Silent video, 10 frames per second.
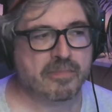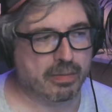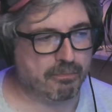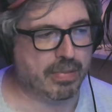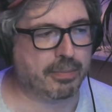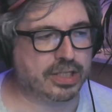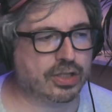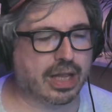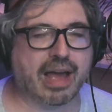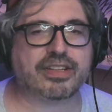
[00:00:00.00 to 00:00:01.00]
Maybe
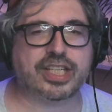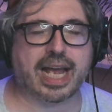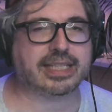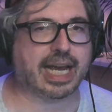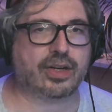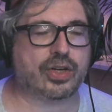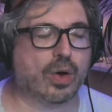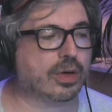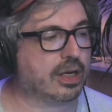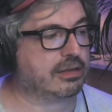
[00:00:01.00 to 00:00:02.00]
she'll have a chance. I don't
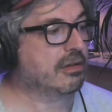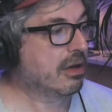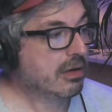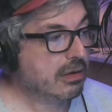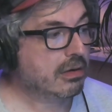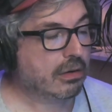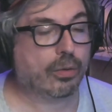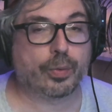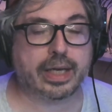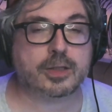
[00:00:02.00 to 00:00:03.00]
know, because
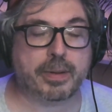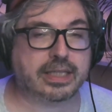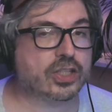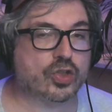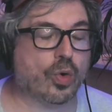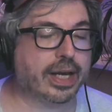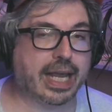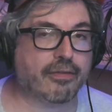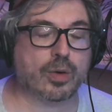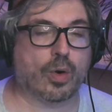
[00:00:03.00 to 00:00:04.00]
Rhea's been destroying
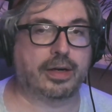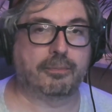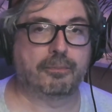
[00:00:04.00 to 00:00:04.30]
everyone.